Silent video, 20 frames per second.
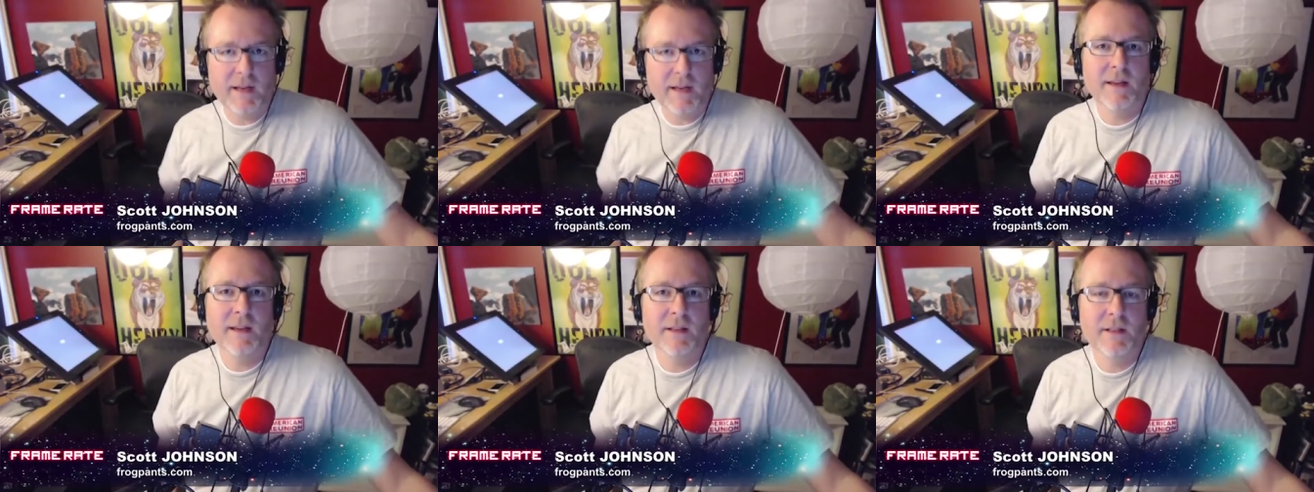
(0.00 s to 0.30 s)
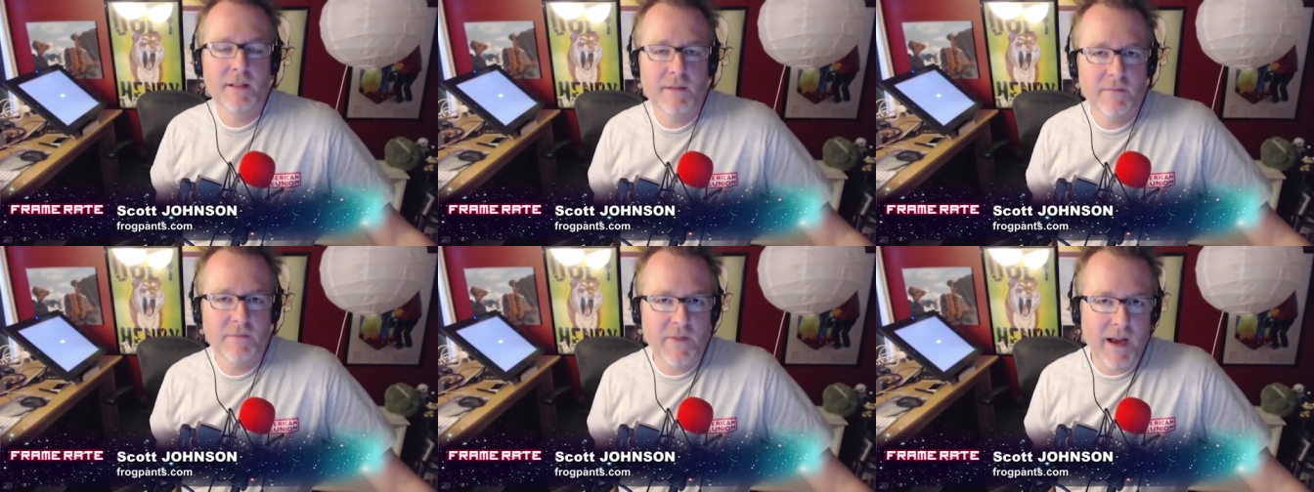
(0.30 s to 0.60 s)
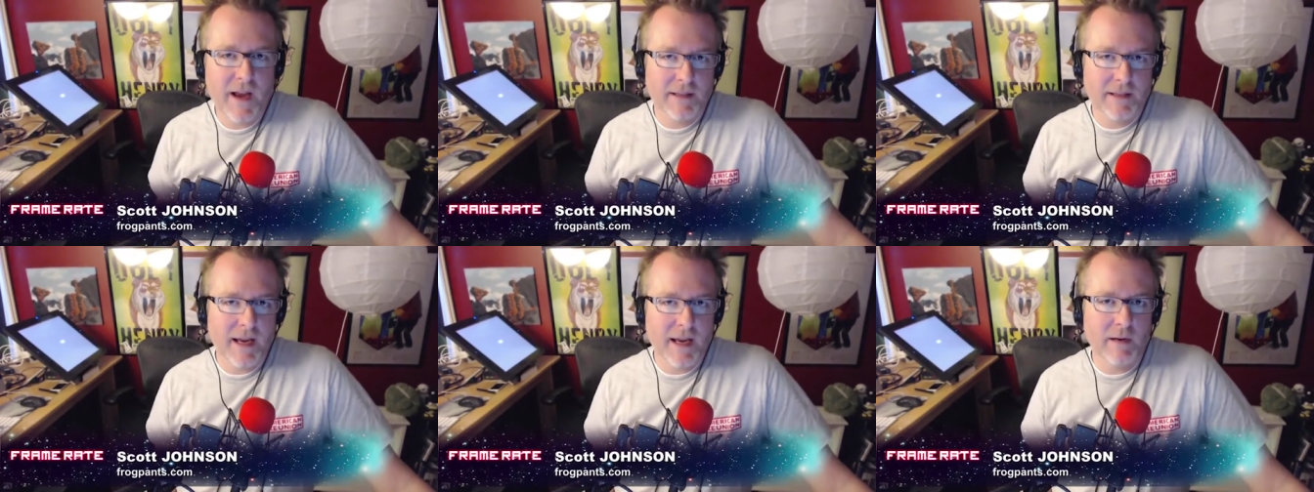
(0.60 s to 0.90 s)
any of this. In
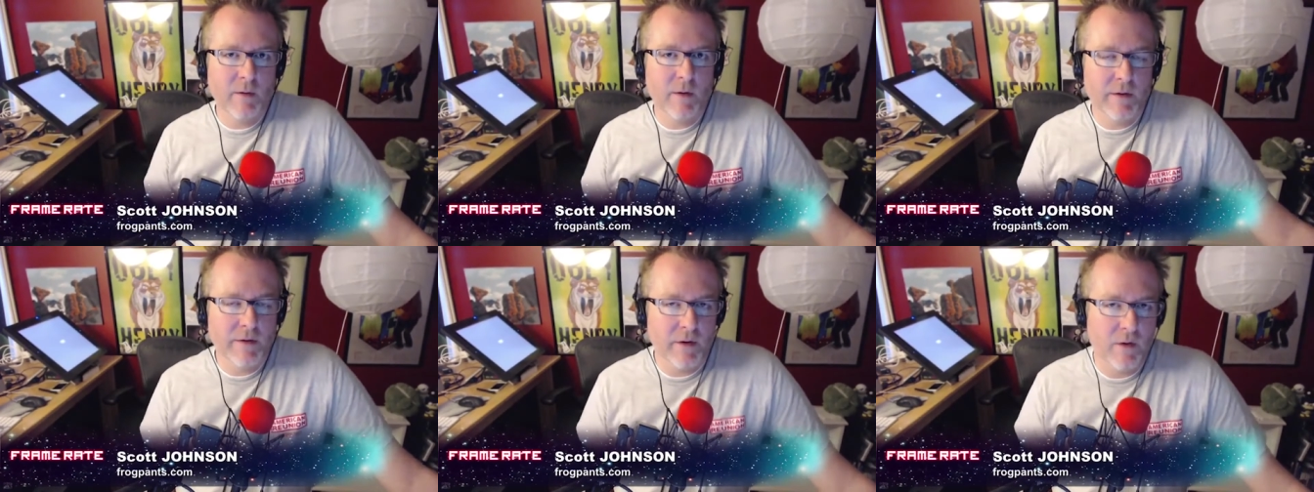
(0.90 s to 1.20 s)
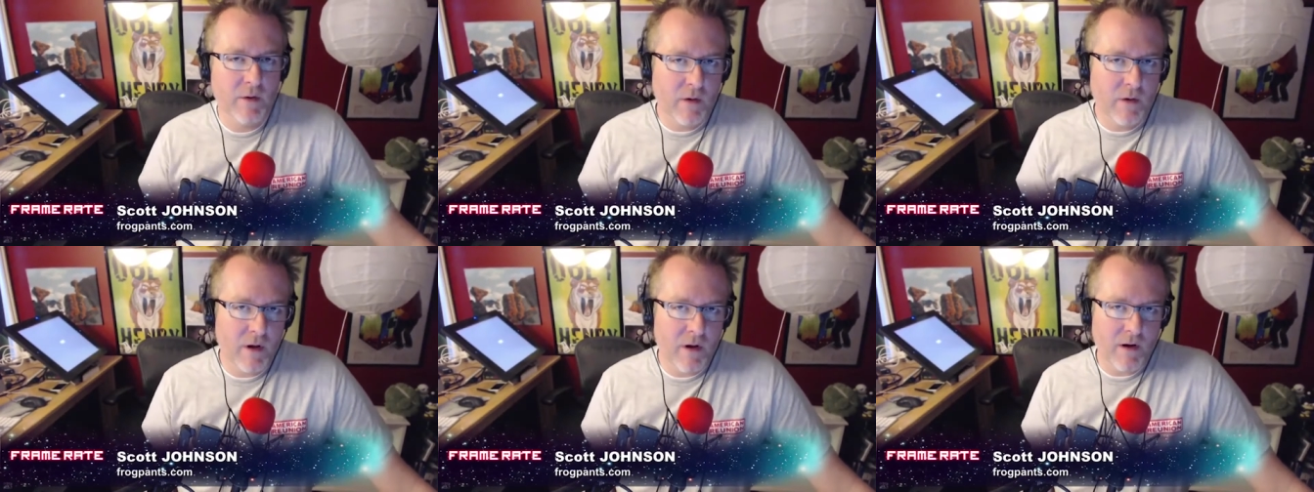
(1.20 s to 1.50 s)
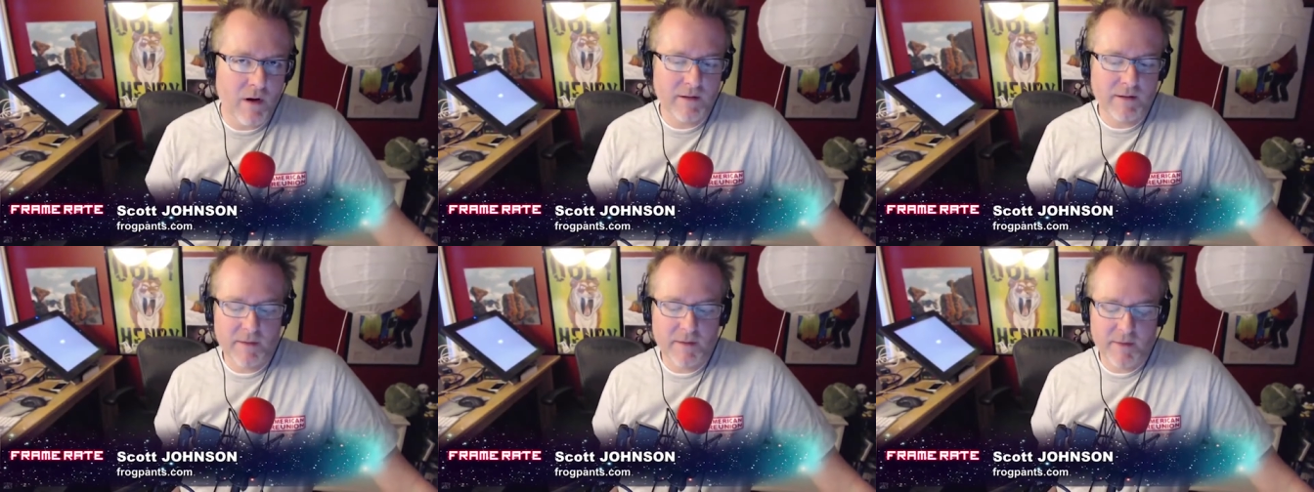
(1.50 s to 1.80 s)
fact, I agree with it
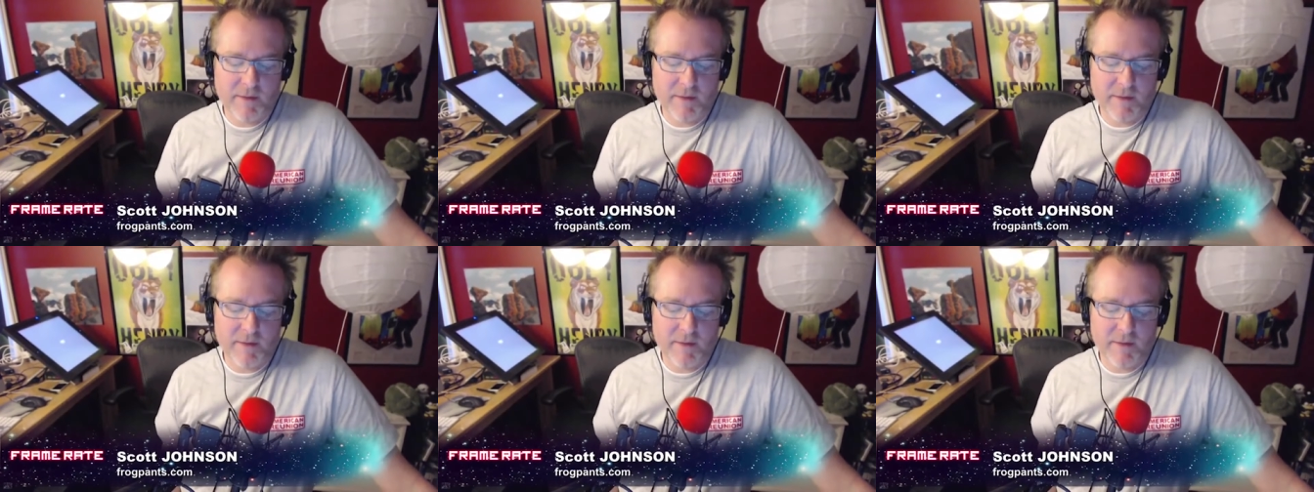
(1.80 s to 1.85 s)
wholeheartedly,